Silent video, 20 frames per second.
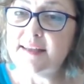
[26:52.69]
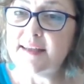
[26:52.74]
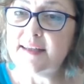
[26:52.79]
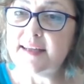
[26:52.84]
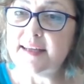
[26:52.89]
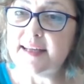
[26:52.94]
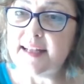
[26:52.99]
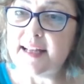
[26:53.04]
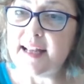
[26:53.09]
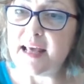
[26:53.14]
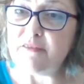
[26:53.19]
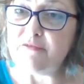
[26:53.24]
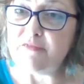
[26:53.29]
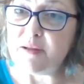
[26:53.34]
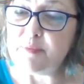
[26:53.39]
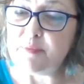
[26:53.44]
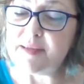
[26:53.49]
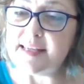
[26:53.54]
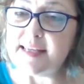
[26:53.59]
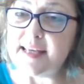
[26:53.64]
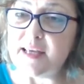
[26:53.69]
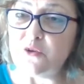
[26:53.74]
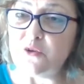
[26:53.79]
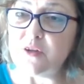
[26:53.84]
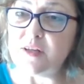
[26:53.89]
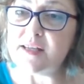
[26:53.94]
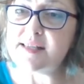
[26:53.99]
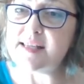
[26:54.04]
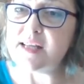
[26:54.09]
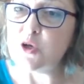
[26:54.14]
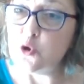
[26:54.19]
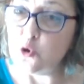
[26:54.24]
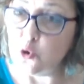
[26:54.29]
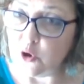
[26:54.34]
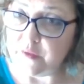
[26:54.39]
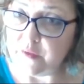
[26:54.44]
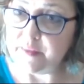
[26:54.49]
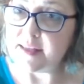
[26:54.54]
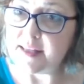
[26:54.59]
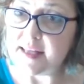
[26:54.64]
life-limiting illness and
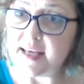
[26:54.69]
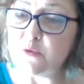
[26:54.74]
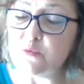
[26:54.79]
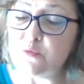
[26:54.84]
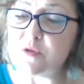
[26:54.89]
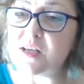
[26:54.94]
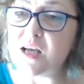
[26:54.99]
knowing that that was